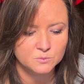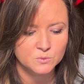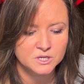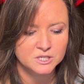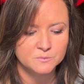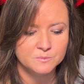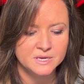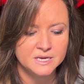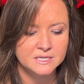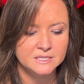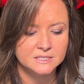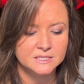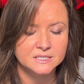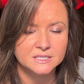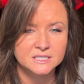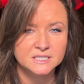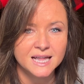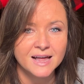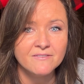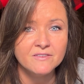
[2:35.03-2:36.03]
which means
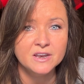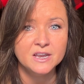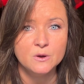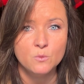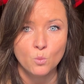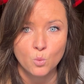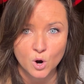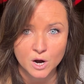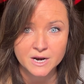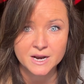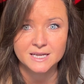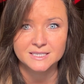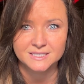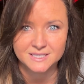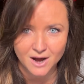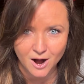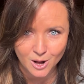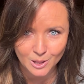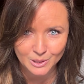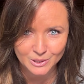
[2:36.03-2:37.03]

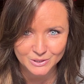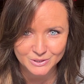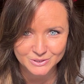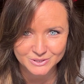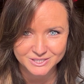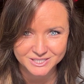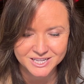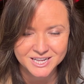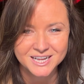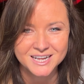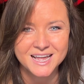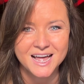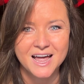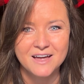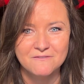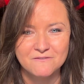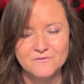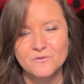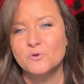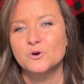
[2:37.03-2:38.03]

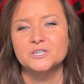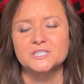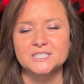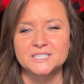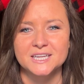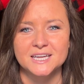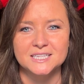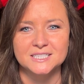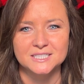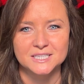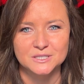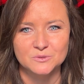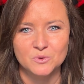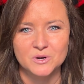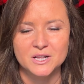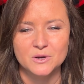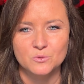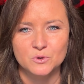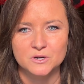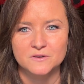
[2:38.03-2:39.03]
$71.04 is
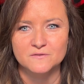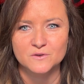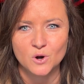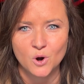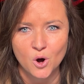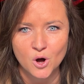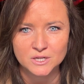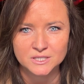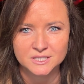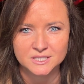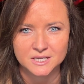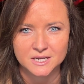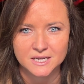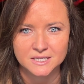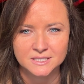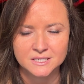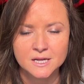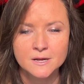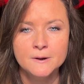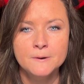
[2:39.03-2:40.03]
what it would have cost us